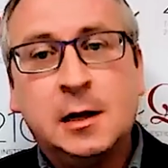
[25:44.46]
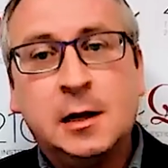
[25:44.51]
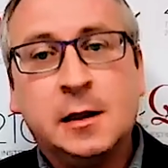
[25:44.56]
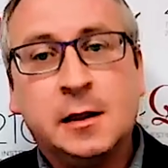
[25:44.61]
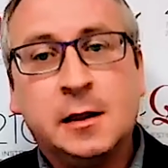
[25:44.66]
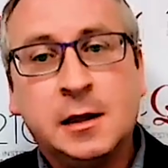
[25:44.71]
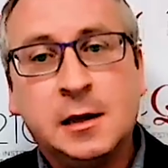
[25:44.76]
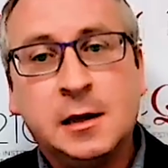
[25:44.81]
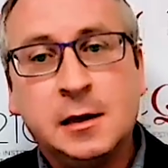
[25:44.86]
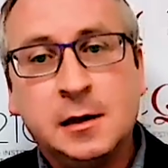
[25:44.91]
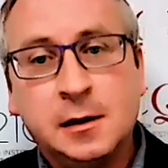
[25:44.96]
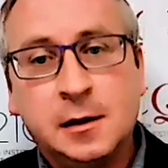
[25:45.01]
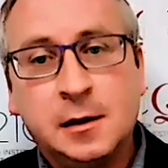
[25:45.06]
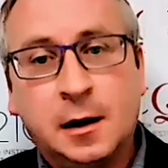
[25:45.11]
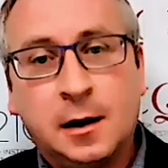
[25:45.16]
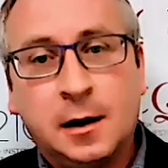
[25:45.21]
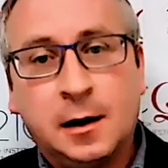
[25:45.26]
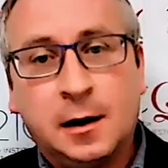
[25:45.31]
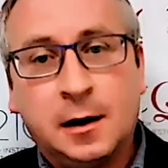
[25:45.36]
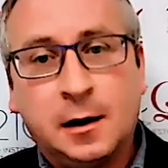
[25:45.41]
the
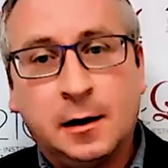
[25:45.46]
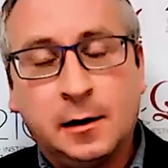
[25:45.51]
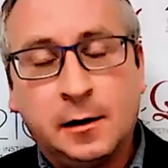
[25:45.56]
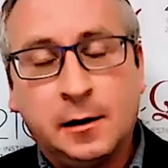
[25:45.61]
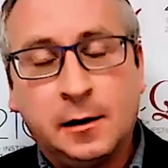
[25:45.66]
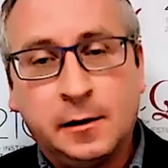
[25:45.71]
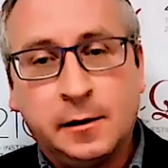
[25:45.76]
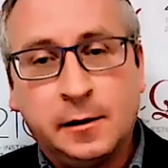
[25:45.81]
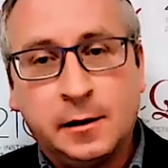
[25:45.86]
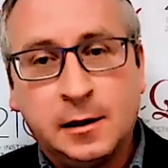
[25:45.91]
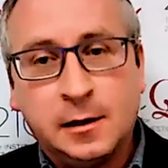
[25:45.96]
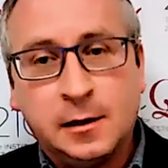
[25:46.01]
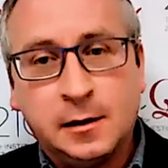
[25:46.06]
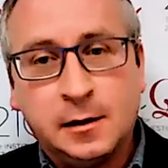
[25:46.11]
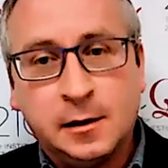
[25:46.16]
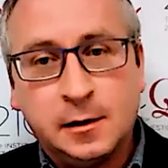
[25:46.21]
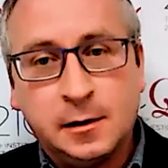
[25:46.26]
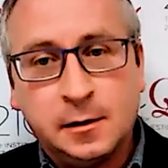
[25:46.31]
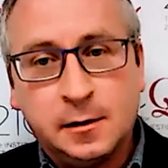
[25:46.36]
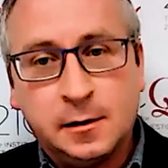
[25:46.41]
uh, the,
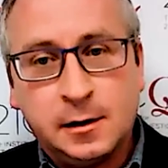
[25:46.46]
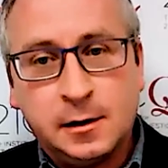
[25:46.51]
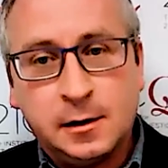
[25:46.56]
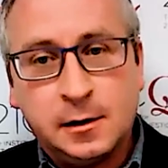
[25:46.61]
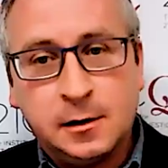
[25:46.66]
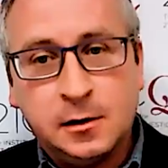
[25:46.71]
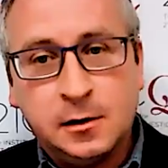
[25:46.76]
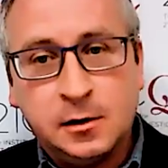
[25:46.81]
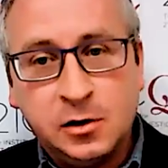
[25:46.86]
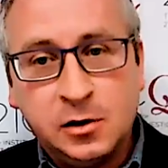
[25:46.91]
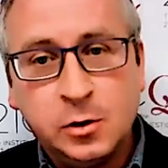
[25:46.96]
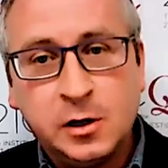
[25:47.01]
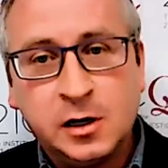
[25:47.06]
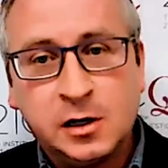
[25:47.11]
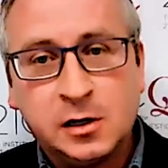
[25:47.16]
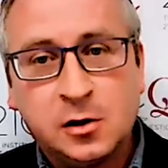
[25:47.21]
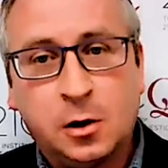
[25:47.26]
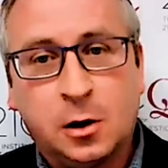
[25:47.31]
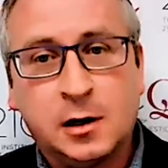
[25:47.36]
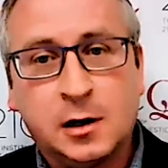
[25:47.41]
the, the
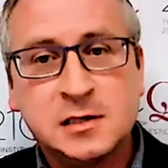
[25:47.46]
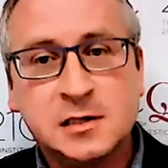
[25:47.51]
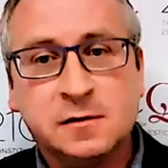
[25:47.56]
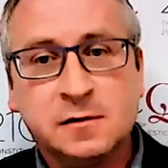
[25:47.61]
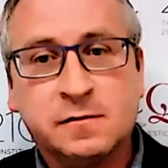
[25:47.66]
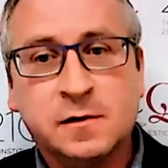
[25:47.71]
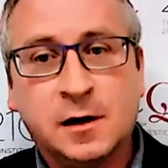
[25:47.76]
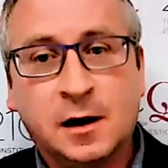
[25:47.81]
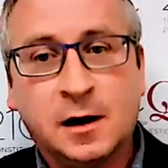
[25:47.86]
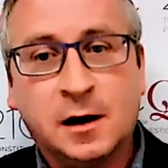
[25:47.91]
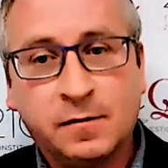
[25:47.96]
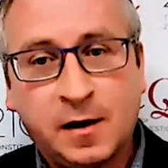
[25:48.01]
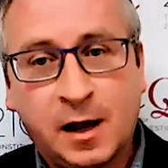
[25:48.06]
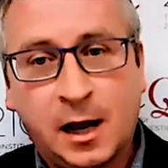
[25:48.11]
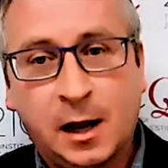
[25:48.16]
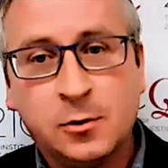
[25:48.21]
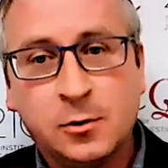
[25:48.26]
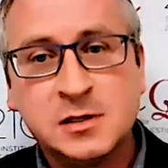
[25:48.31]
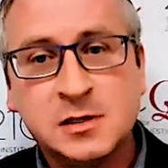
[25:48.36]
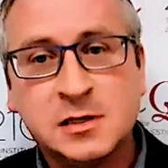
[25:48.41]
unit costs of, of
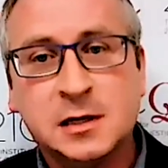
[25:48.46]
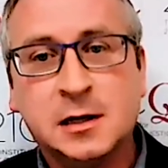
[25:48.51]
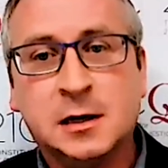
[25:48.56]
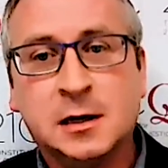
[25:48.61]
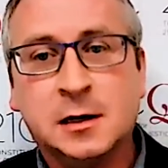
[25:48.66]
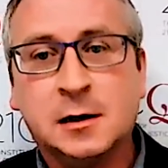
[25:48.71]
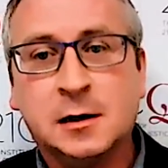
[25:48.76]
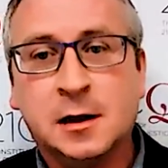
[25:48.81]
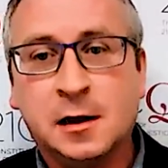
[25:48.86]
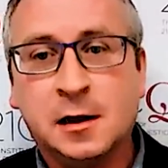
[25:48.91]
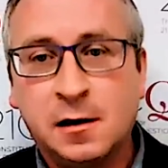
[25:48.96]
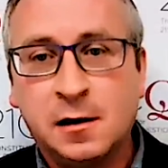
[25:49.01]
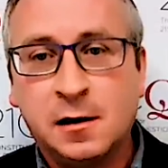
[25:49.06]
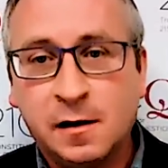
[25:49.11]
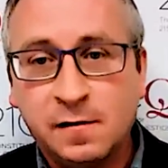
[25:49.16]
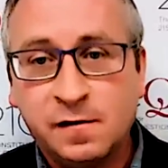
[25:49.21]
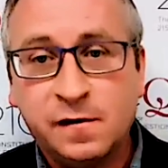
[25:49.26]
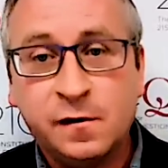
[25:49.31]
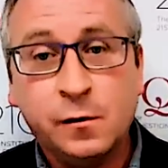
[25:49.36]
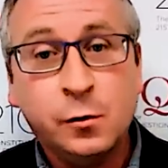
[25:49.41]
housing and, and,
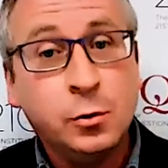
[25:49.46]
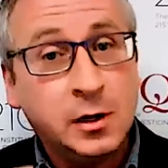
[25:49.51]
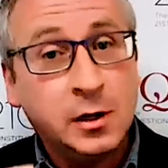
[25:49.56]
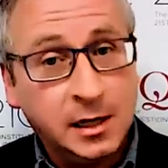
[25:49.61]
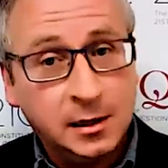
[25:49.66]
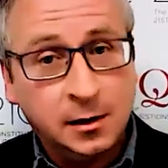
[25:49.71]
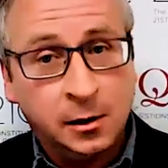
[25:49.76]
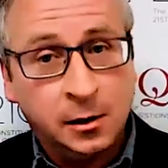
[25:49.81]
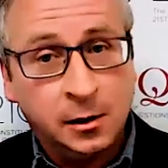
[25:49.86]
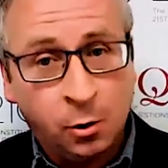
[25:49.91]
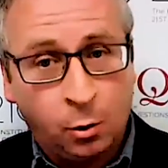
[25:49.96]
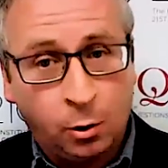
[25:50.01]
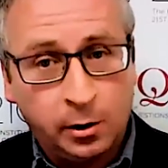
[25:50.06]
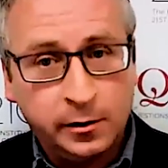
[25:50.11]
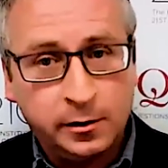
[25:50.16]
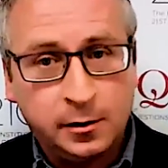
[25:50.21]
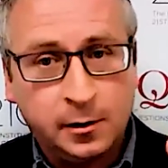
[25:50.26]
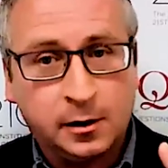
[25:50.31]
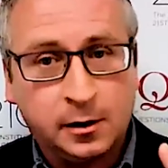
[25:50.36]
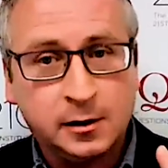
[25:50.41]
and food in the
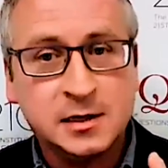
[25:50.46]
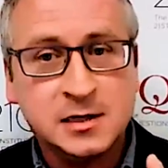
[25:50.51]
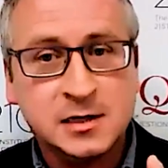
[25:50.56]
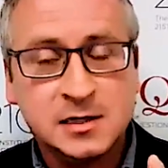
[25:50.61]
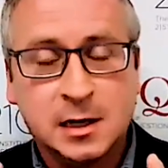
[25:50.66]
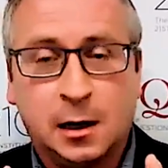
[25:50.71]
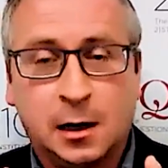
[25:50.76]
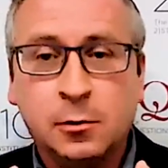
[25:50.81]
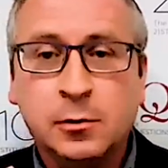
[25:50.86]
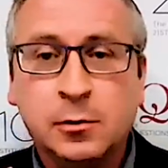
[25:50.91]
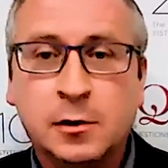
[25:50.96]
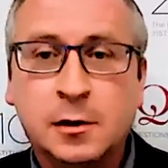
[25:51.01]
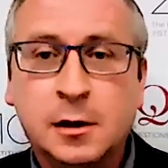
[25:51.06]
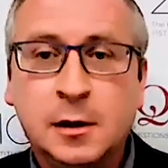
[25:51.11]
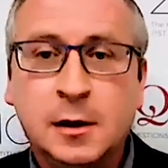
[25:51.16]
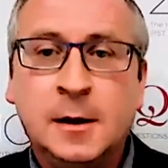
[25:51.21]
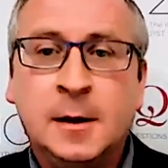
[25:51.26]
north, not the south,